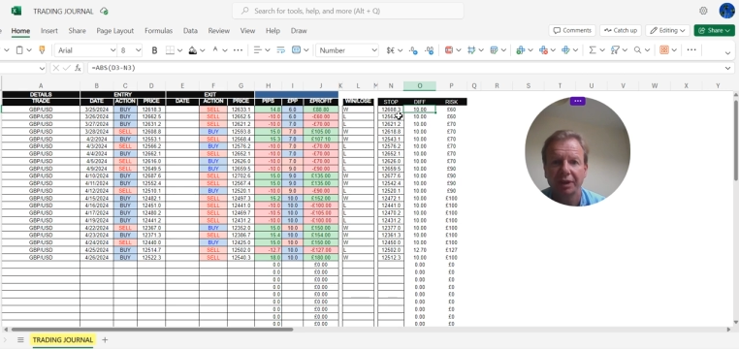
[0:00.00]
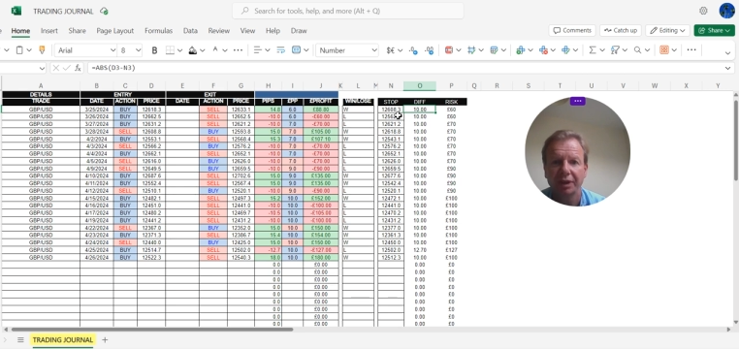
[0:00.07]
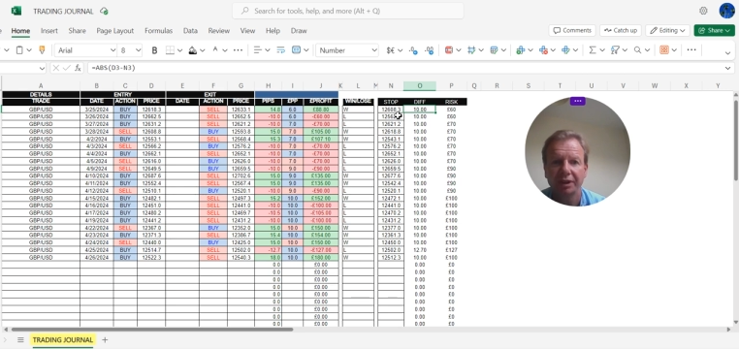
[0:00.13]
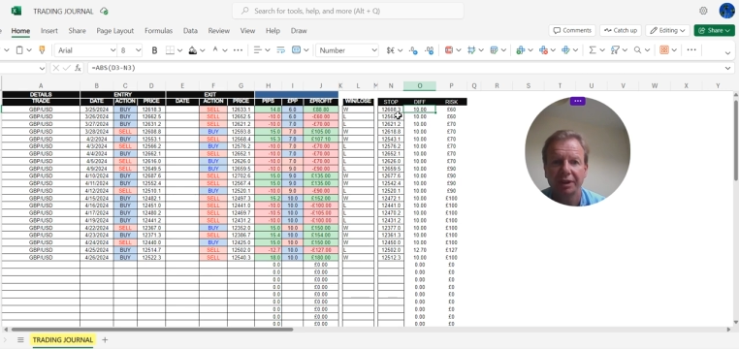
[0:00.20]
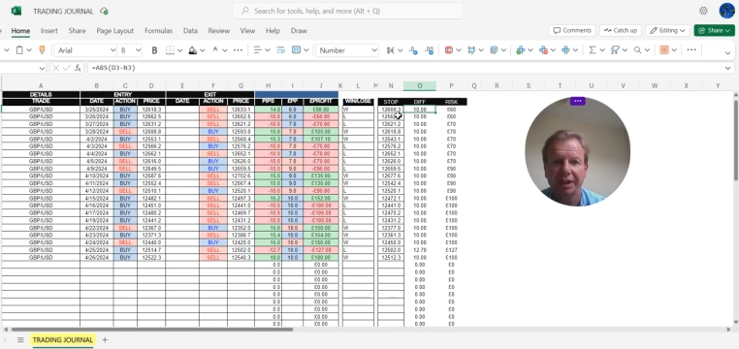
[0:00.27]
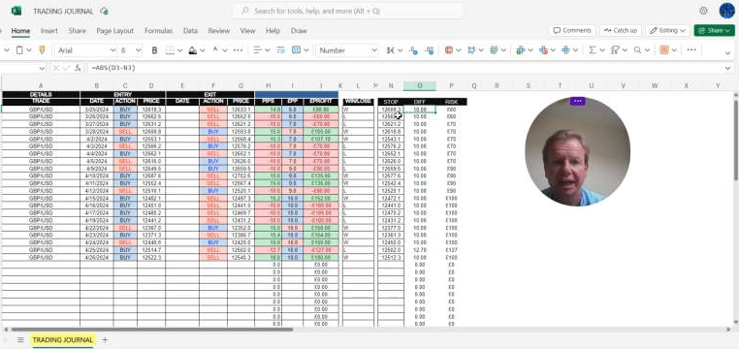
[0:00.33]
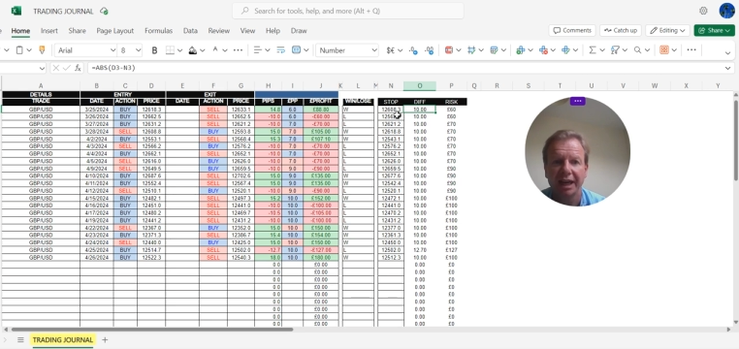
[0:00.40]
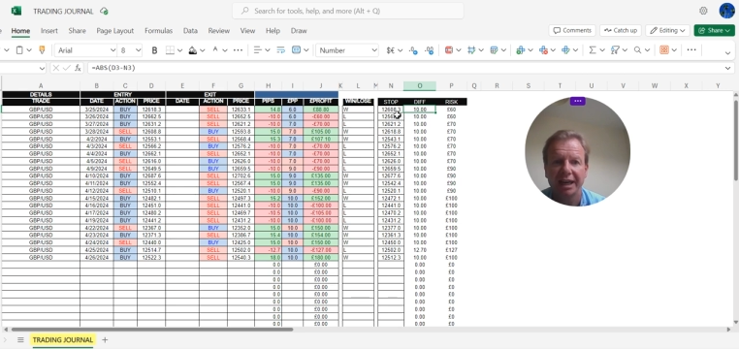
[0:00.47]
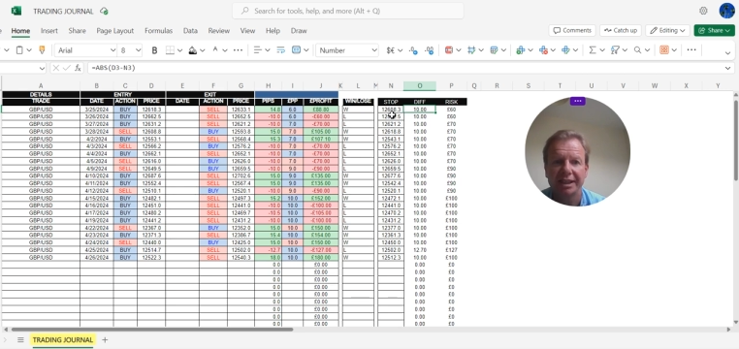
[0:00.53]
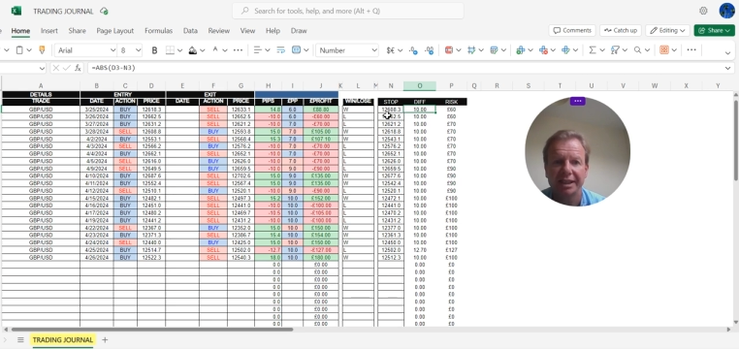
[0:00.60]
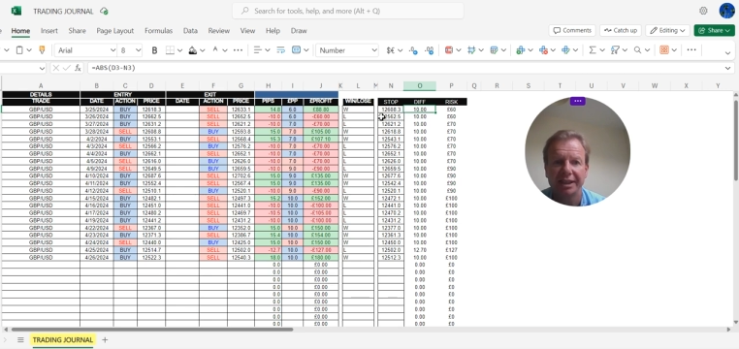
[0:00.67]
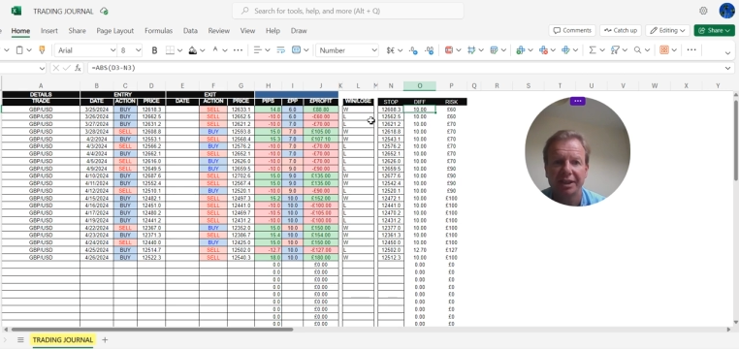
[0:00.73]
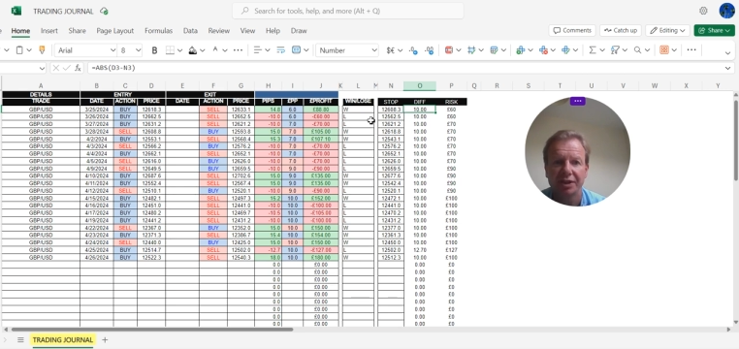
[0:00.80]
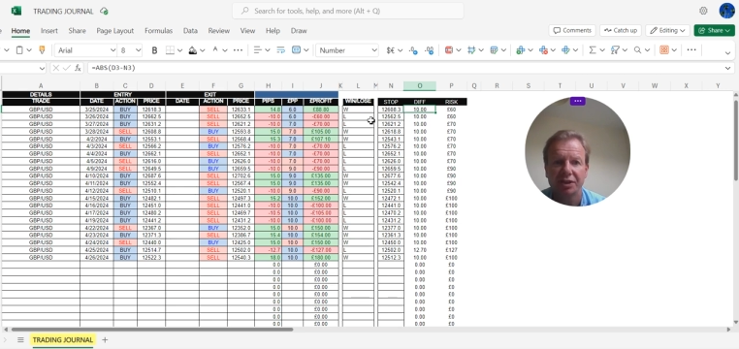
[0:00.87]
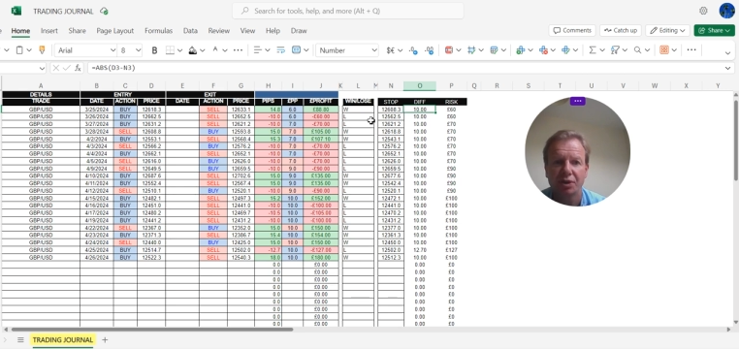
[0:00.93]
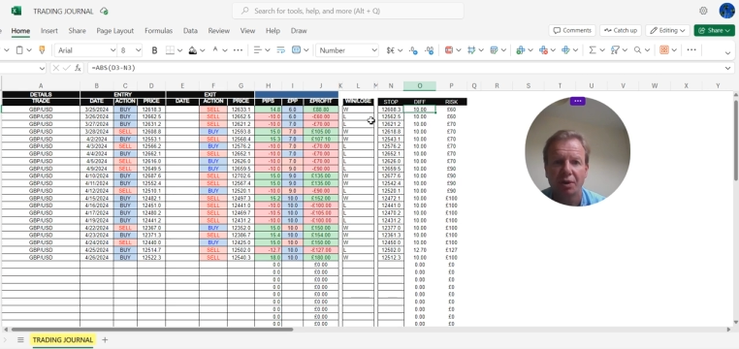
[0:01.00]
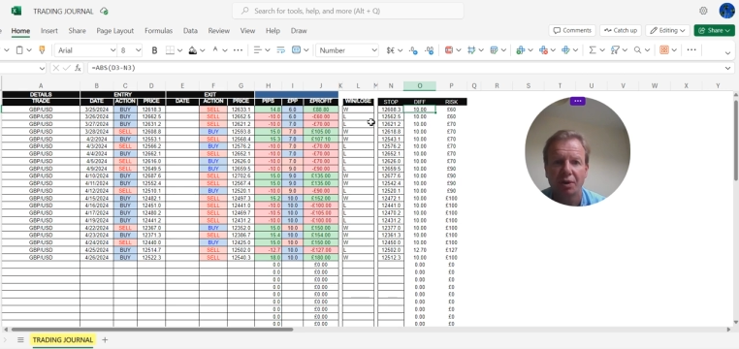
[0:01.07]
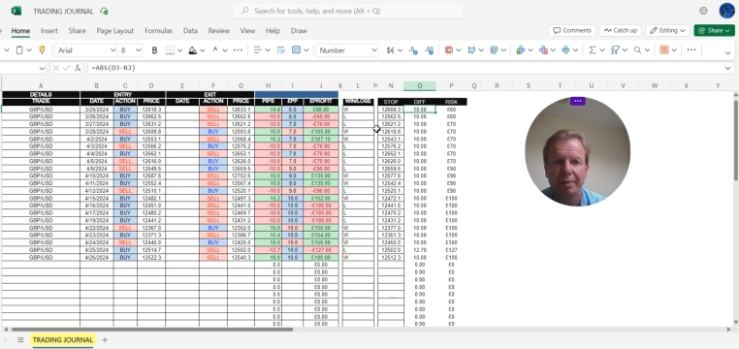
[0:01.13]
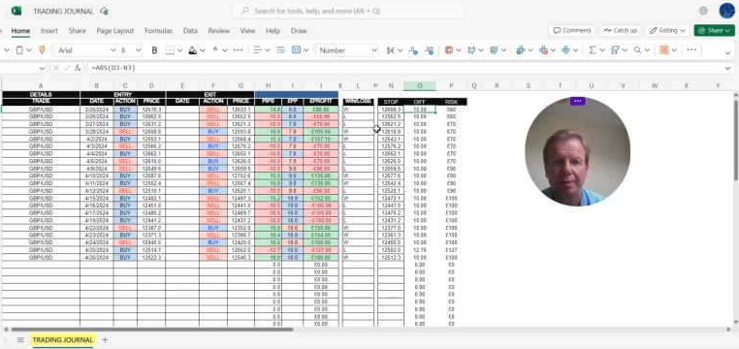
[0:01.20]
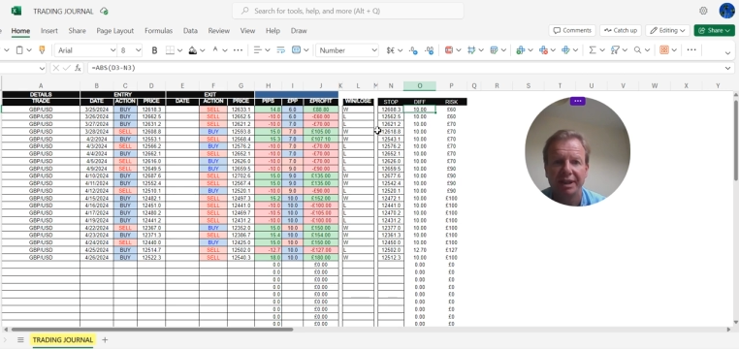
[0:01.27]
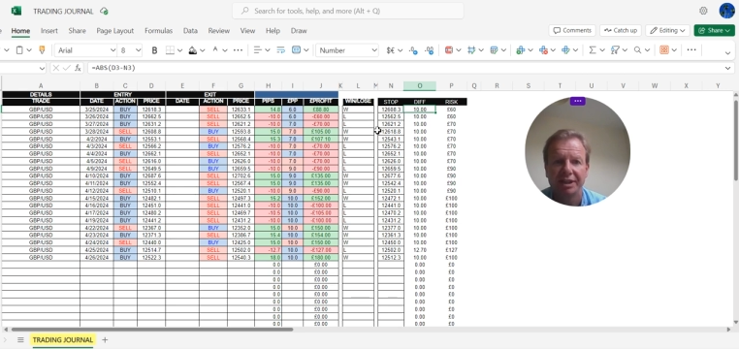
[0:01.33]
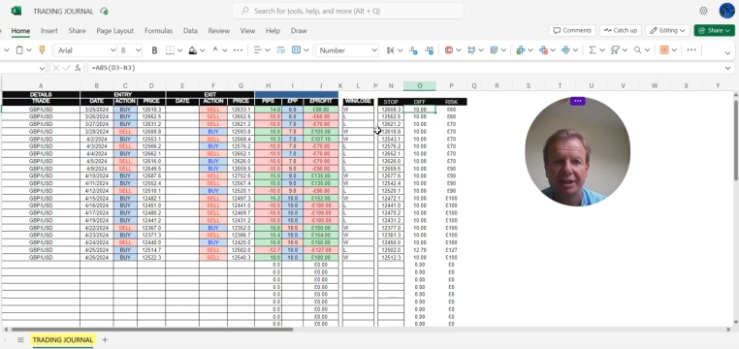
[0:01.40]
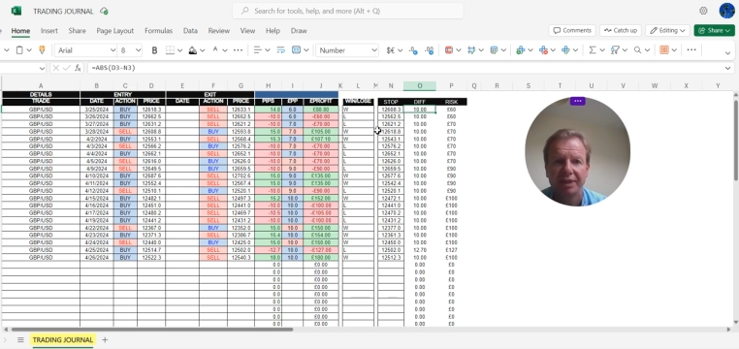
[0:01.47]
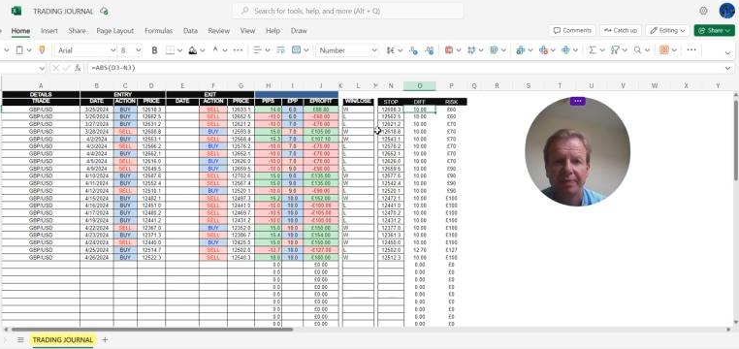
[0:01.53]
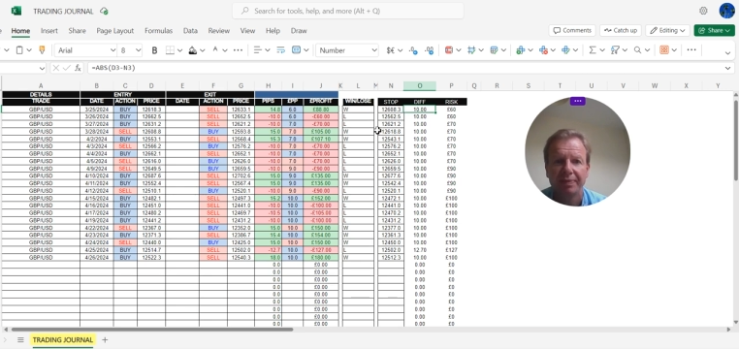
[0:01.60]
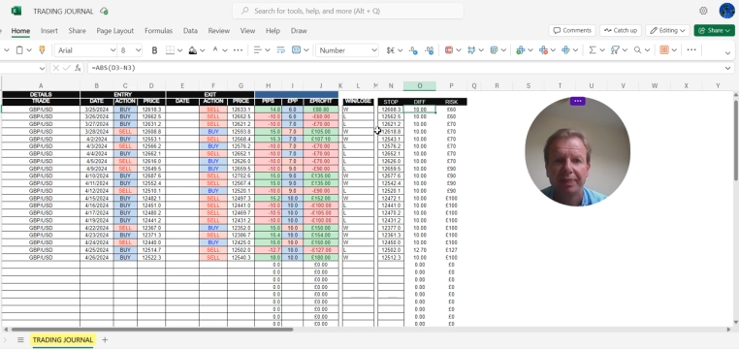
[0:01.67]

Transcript: Okay, so the stop is